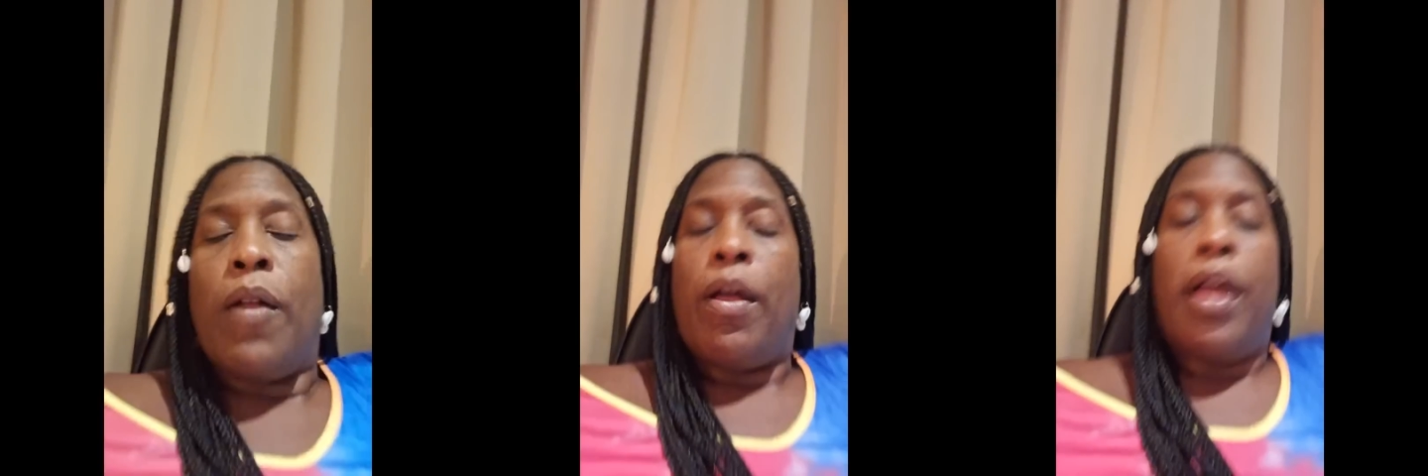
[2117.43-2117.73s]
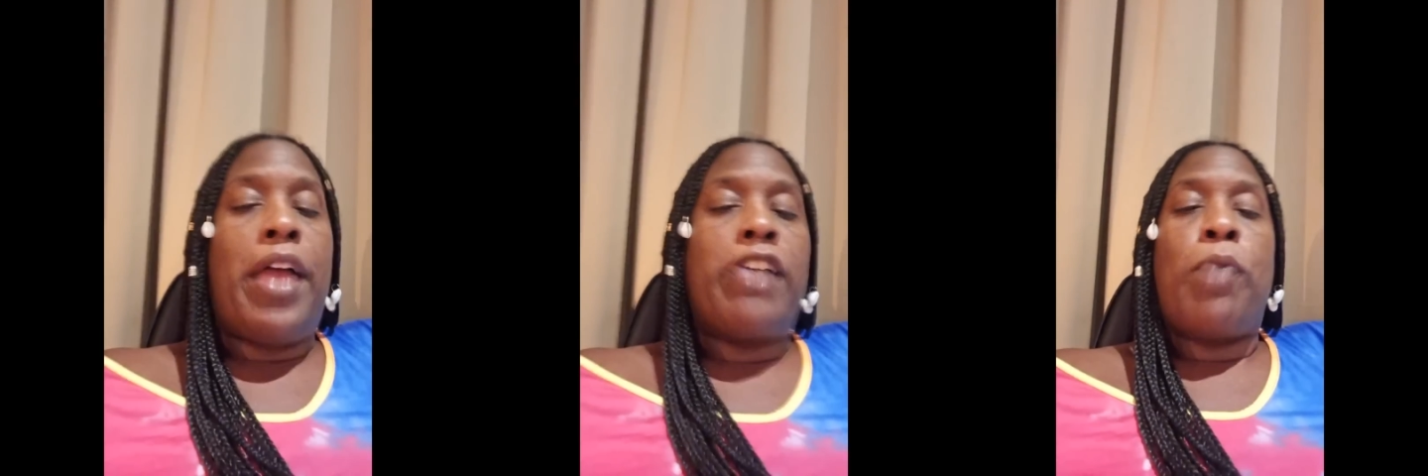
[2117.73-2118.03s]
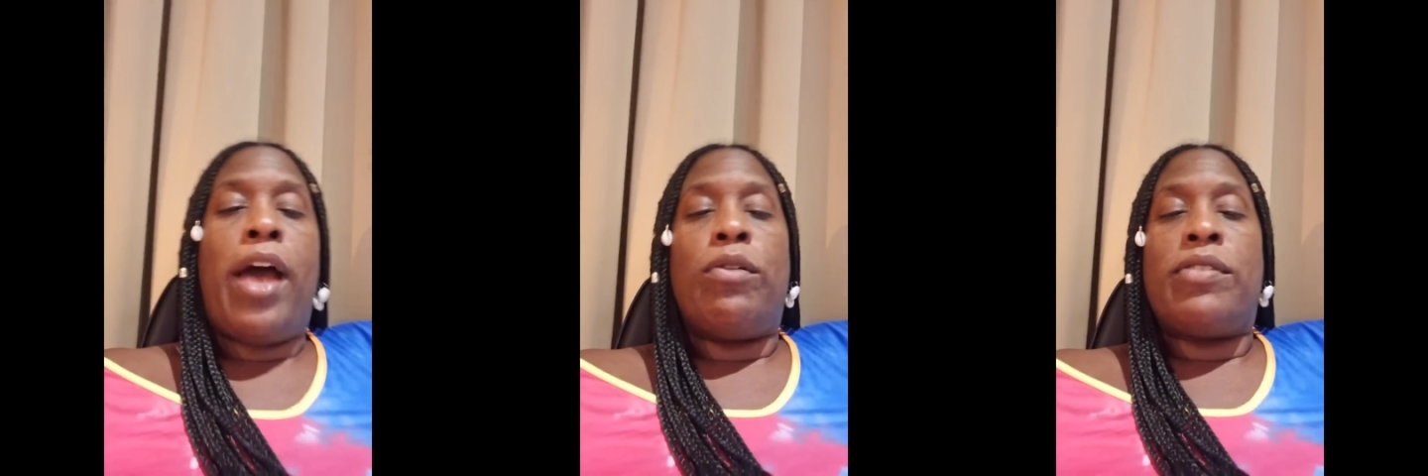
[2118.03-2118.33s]
And that's
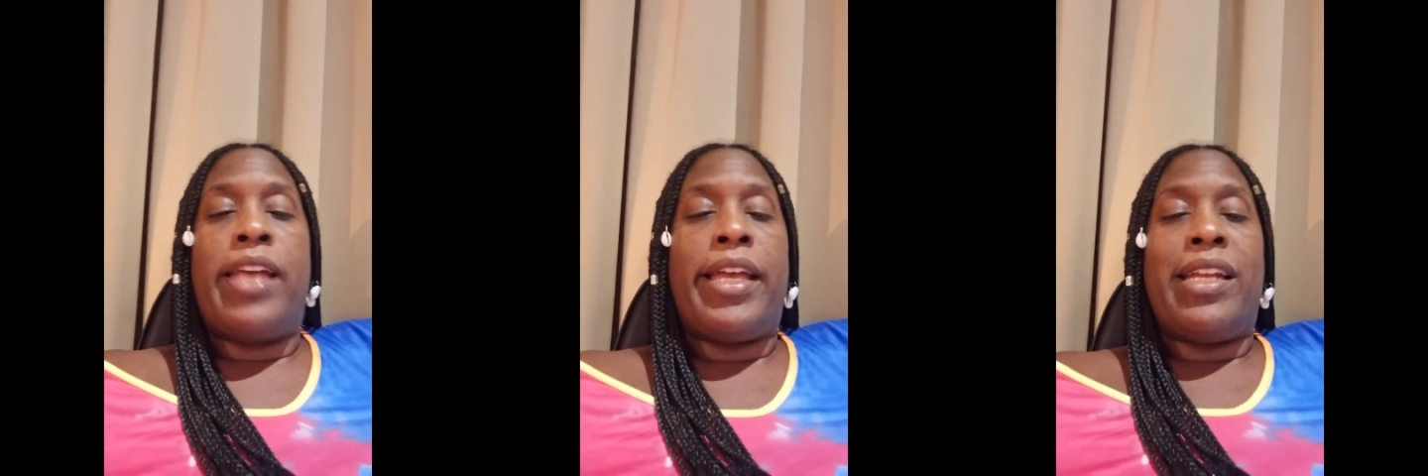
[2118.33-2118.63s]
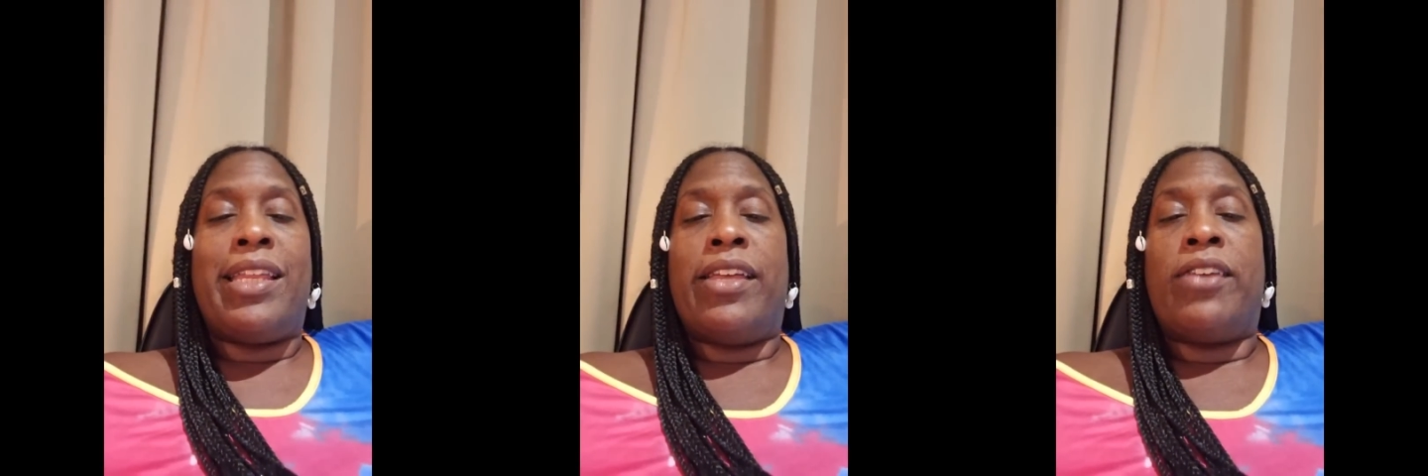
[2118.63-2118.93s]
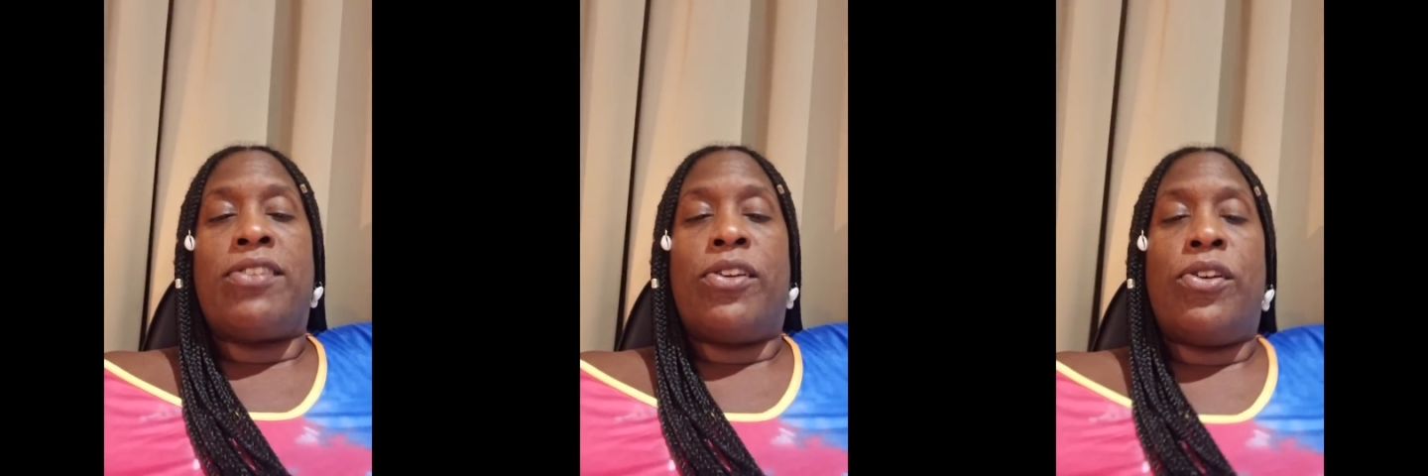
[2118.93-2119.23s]
why I don't take anything
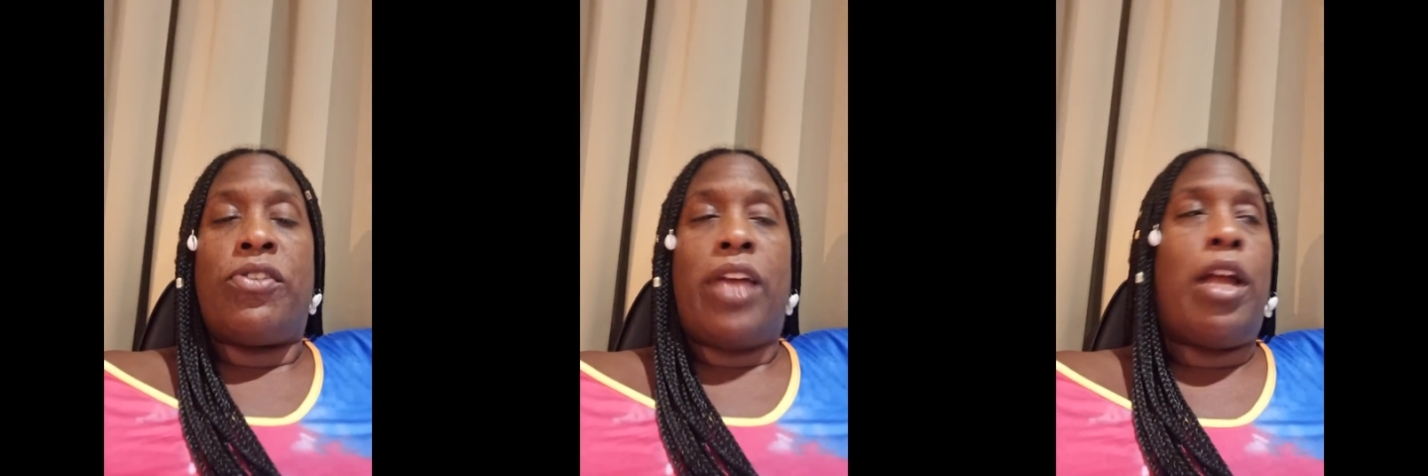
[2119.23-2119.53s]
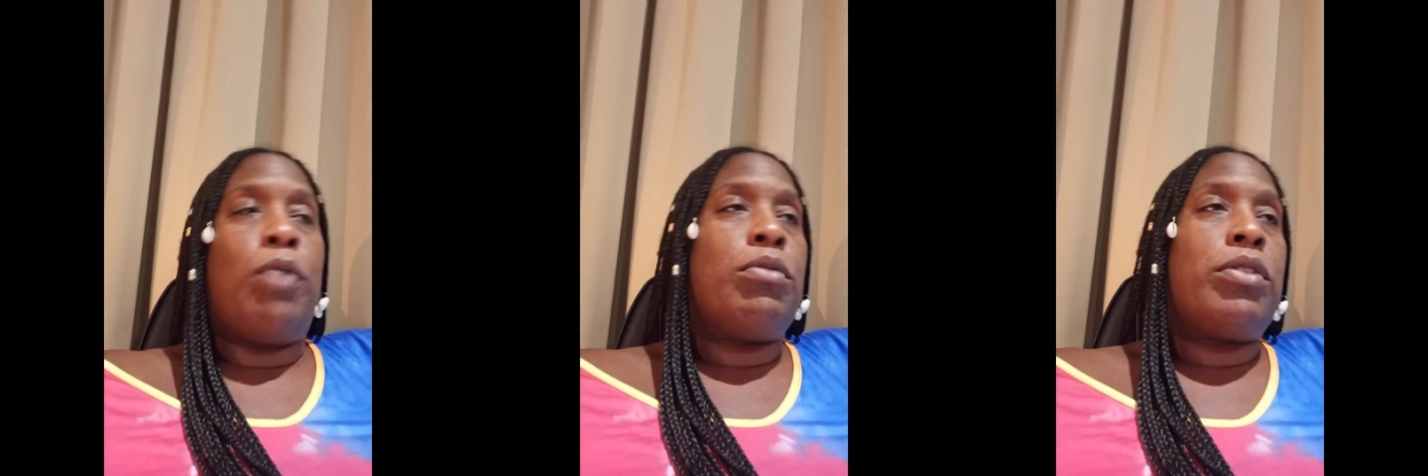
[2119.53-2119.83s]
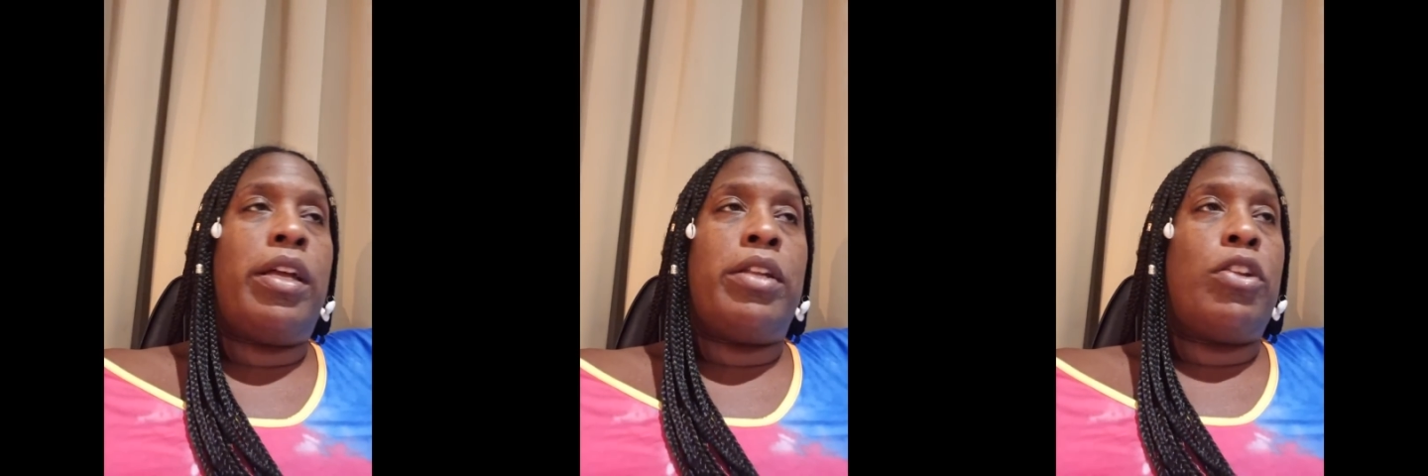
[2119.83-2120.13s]
seriously.
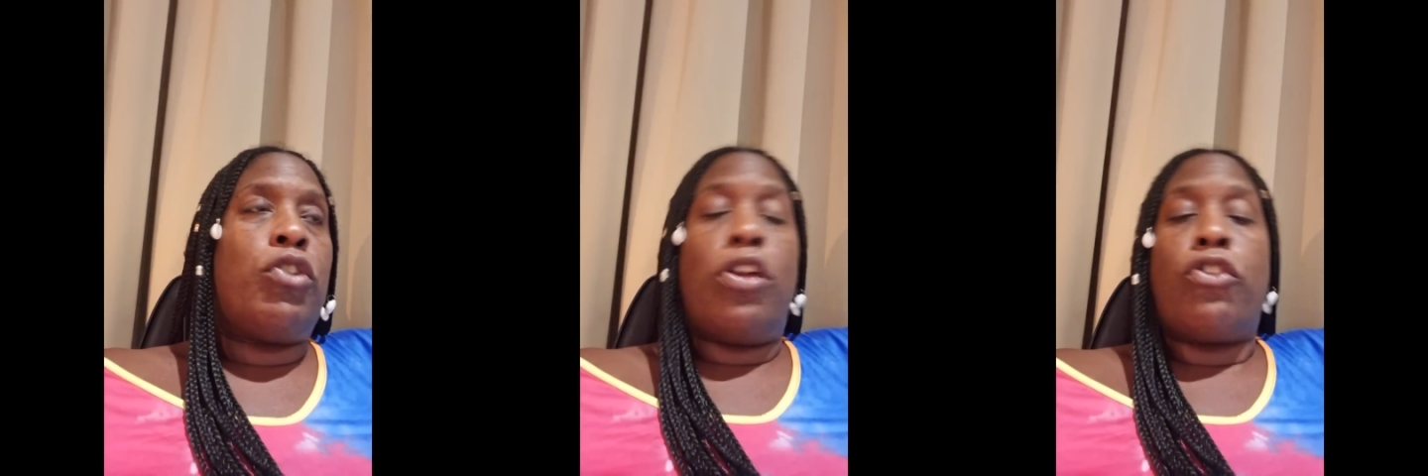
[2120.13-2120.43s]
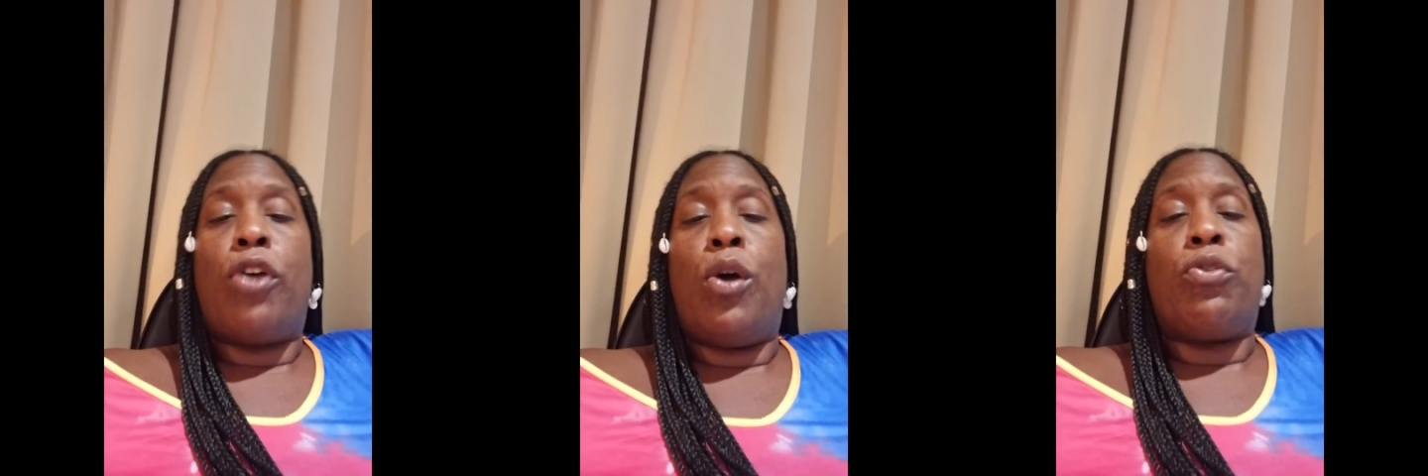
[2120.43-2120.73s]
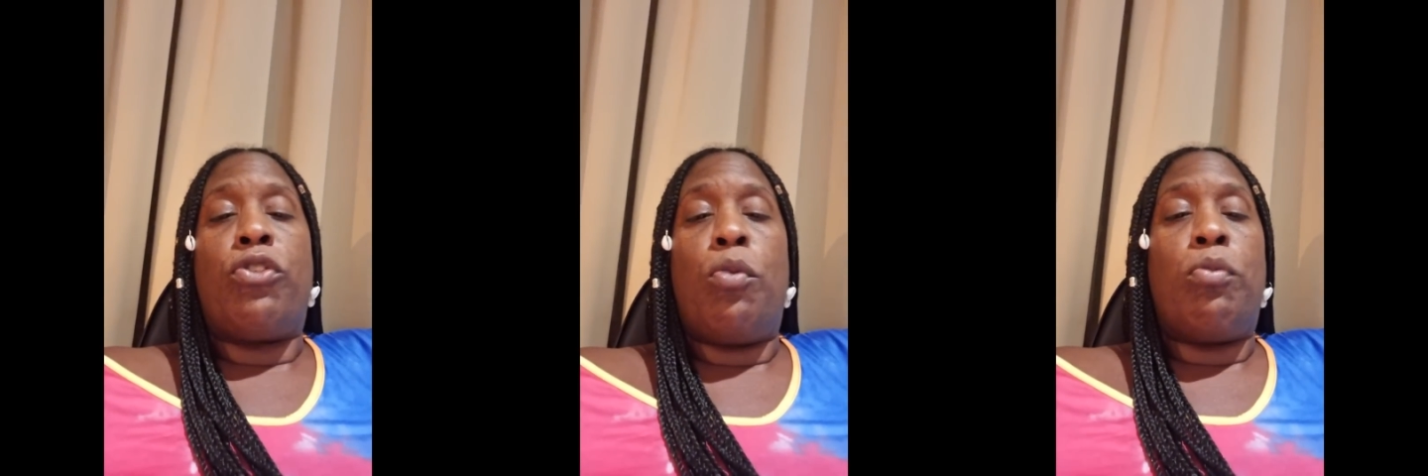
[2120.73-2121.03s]
The
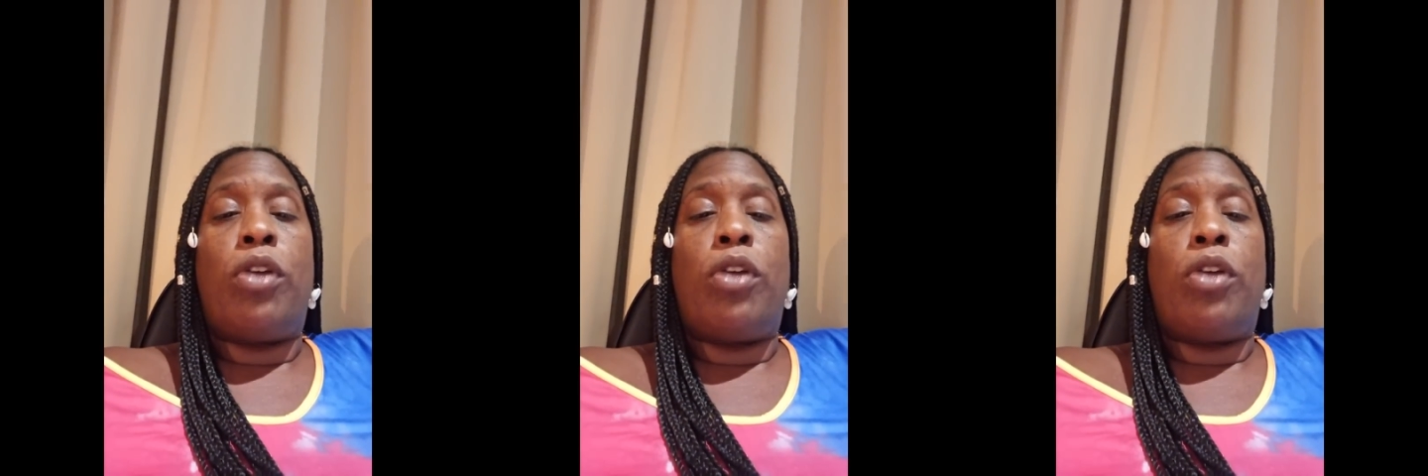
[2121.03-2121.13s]
trolls don't.